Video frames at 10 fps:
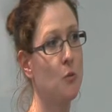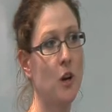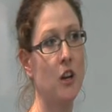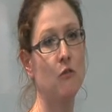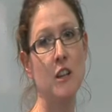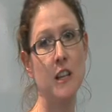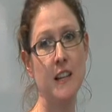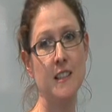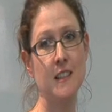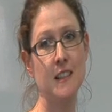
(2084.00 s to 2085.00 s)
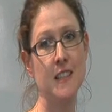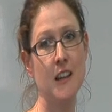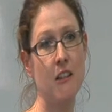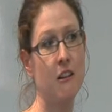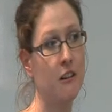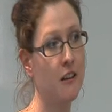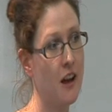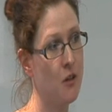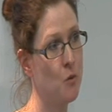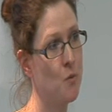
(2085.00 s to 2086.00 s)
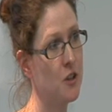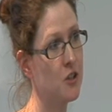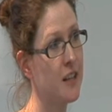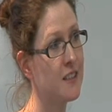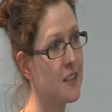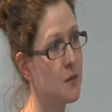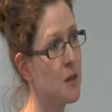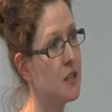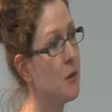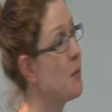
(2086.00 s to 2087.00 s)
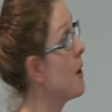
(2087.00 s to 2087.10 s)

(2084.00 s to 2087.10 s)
are working really nicely together at the moment, trying to speed up